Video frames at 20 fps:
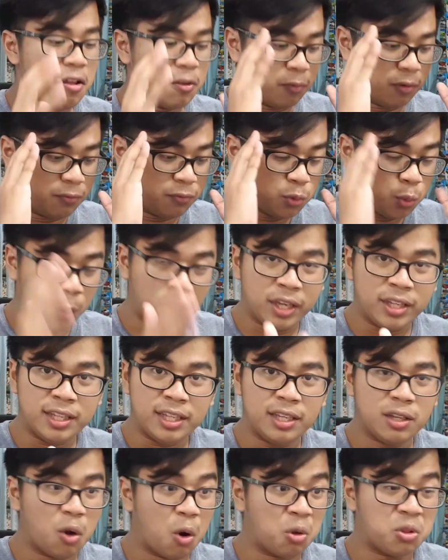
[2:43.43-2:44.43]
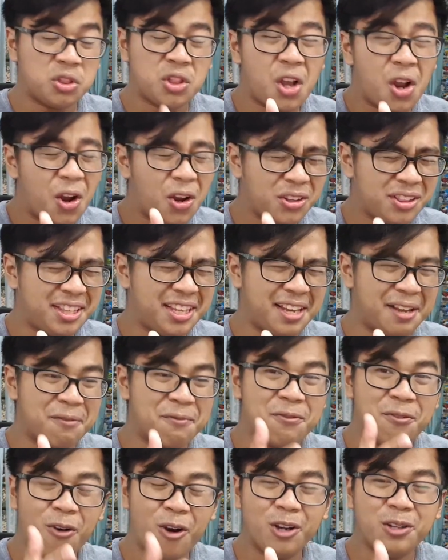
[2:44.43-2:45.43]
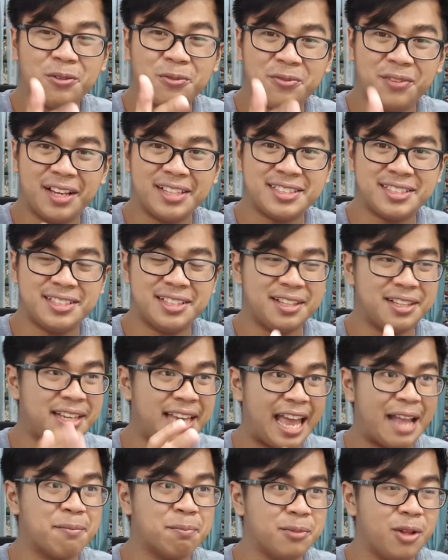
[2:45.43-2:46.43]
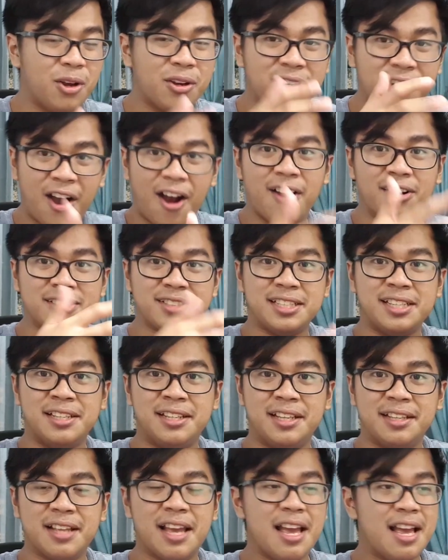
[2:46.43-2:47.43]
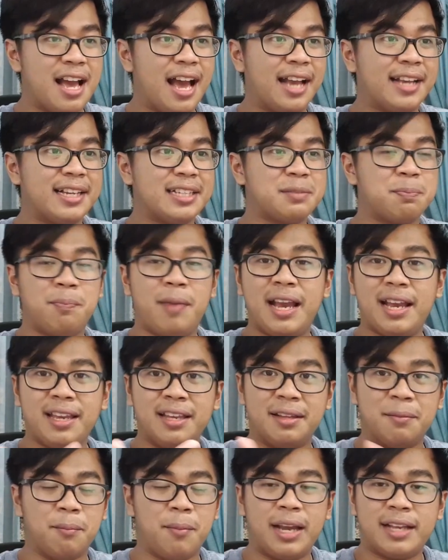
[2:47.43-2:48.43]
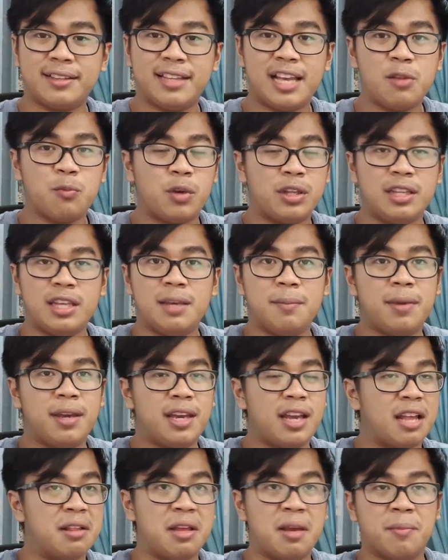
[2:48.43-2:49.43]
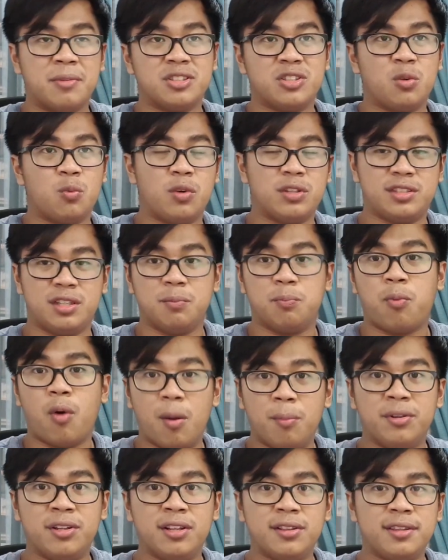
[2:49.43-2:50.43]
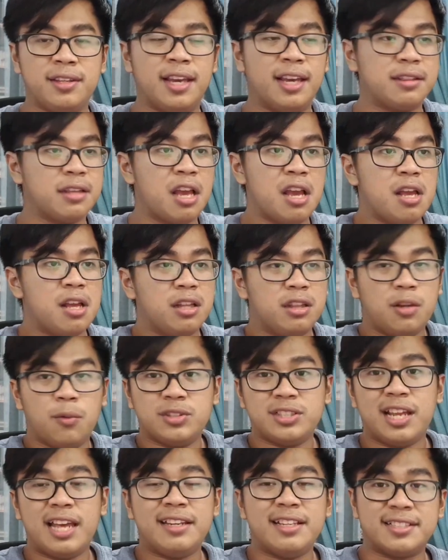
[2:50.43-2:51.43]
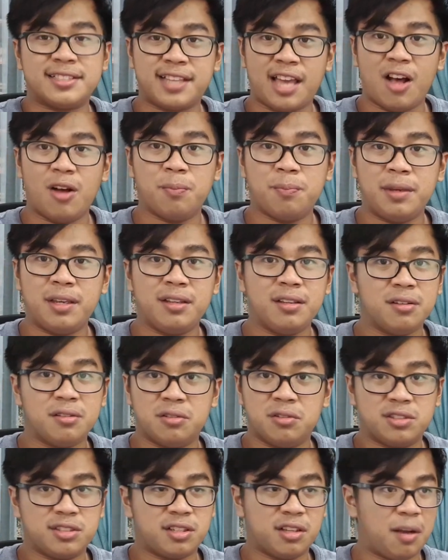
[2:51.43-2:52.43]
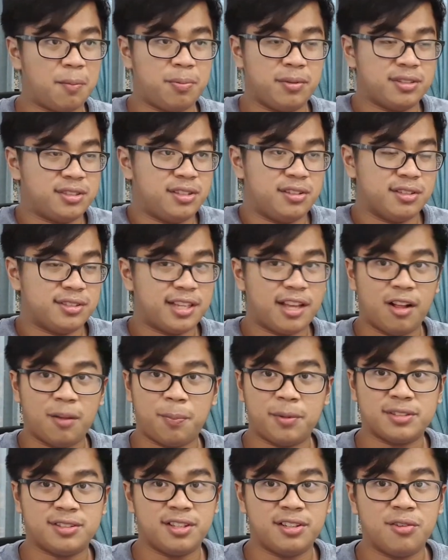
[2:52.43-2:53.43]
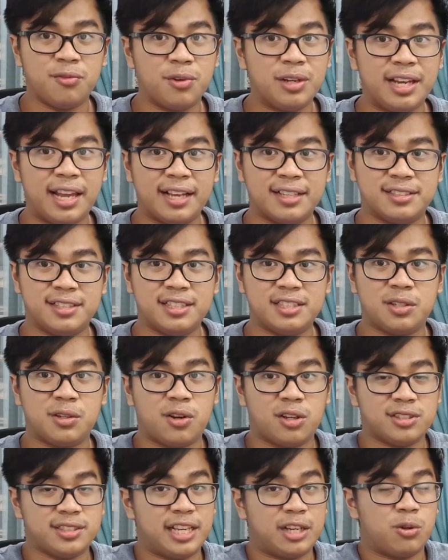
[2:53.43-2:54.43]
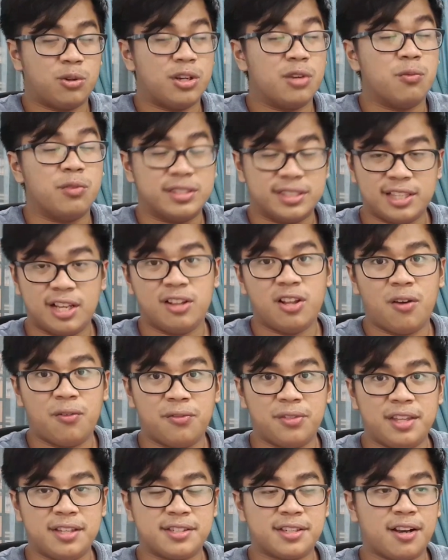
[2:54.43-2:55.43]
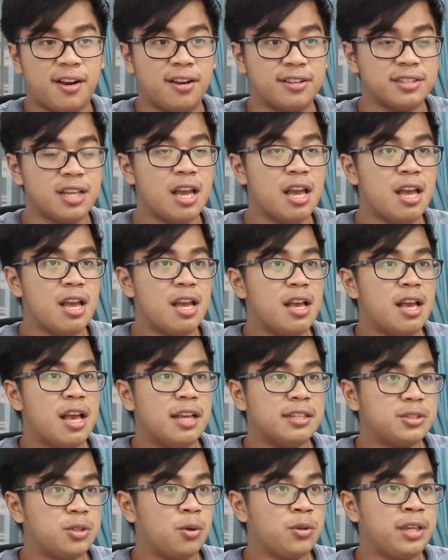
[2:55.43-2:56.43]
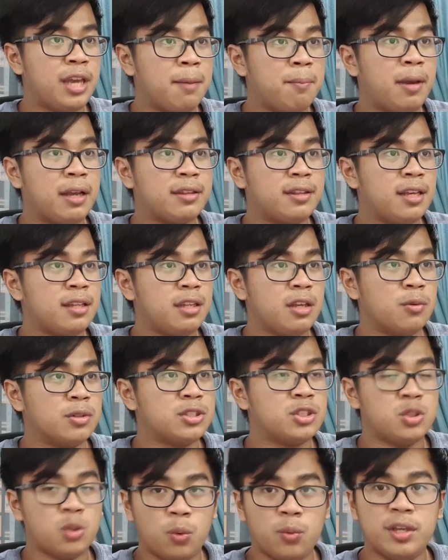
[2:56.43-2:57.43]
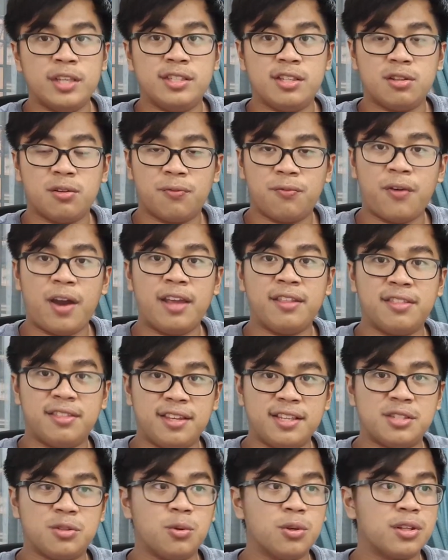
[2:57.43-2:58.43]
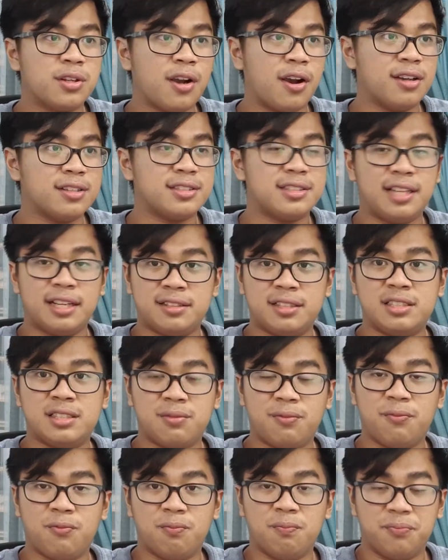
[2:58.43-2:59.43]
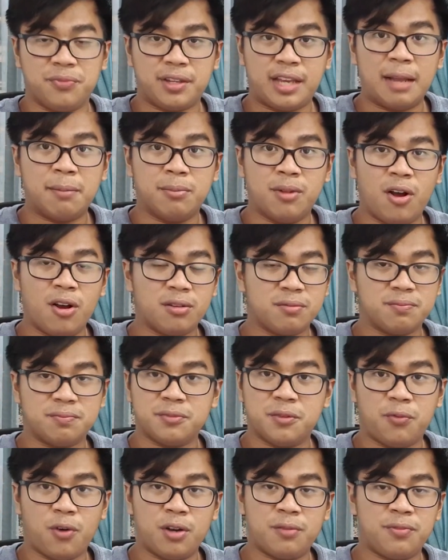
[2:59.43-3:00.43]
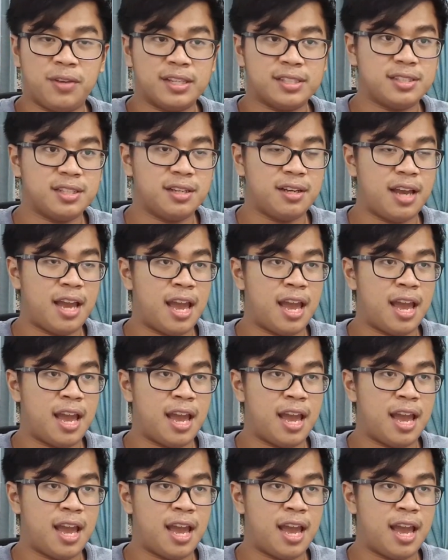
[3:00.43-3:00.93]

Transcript: with 20 or 30 Ford Fiesta can block cars in it. I guess back then when eBay and Amazon wasn't prominent yet, there wasn't any scalping. Scalpers didn't really exist because they couldn't resell off these cars. So yeah, back then it was so easy to find these good cars like this can block Ford Fiesta,